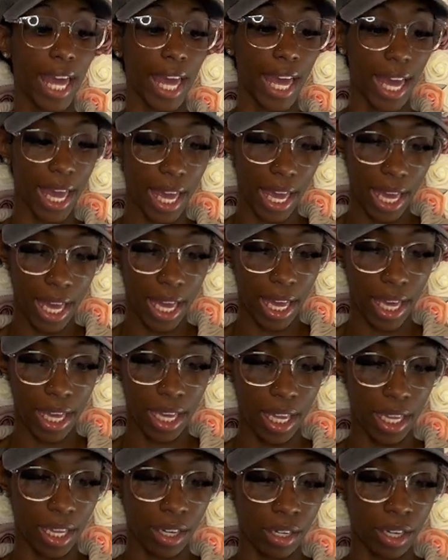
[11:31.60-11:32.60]

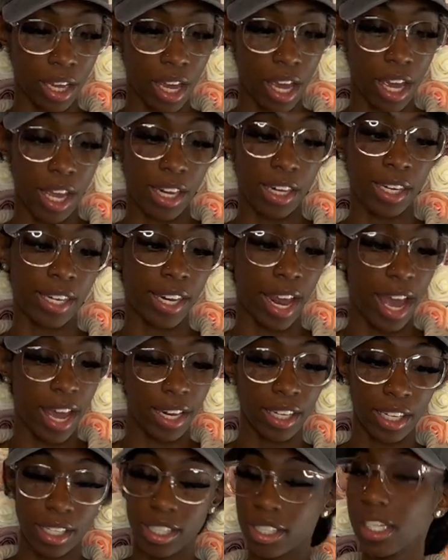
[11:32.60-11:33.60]
and that
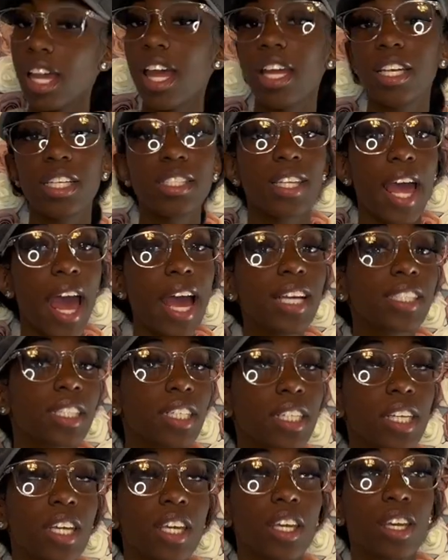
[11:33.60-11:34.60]
the design is
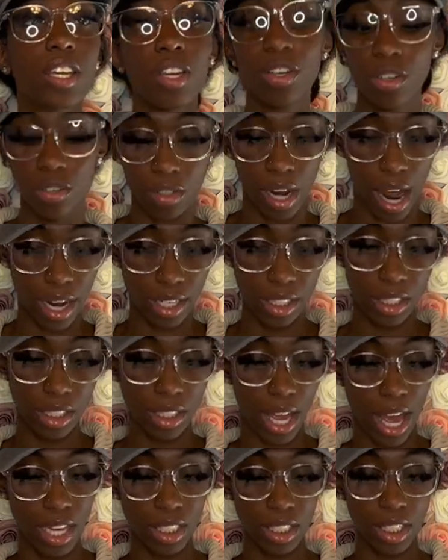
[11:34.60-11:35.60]
actually cute. Like this is
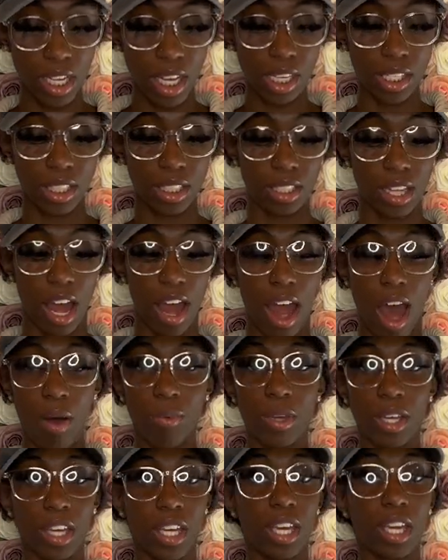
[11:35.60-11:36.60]
actually a design I
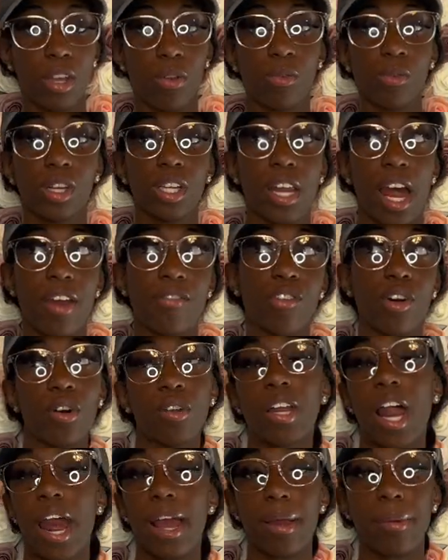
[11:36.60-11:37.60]
would get in real life on
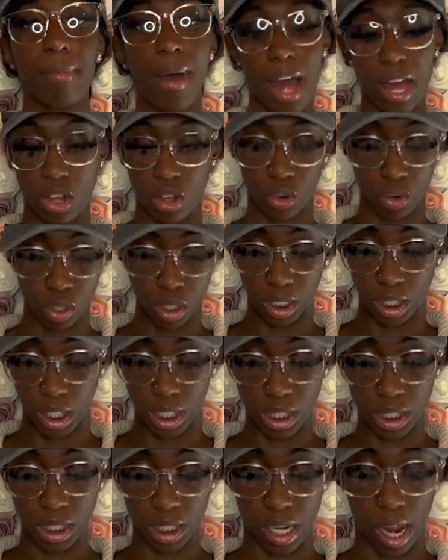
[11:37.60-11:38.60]
like my
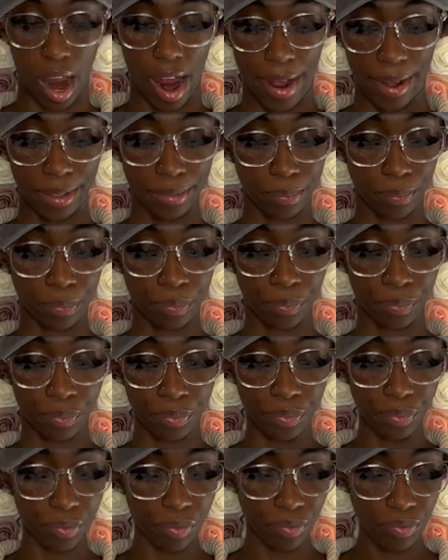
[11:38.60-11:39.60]
acrylics. Like
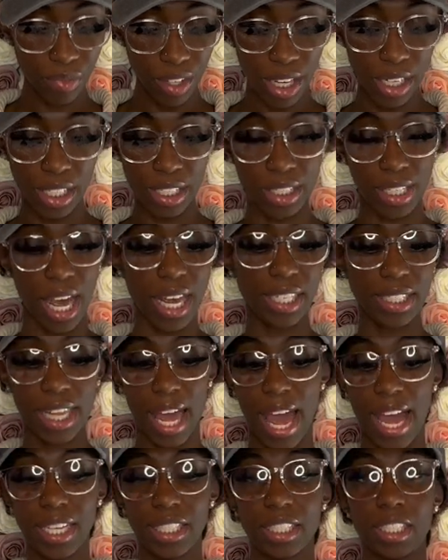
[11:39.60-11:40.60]
the design is
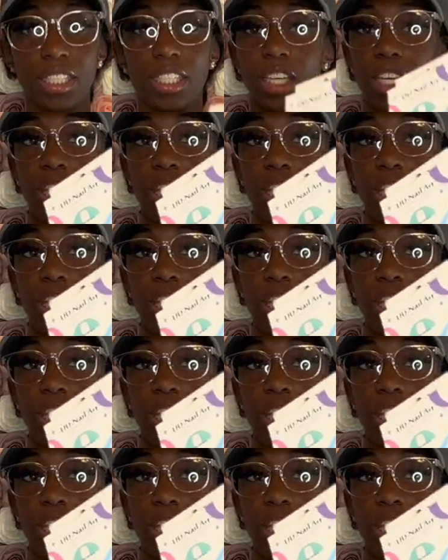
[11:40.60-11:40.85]
actually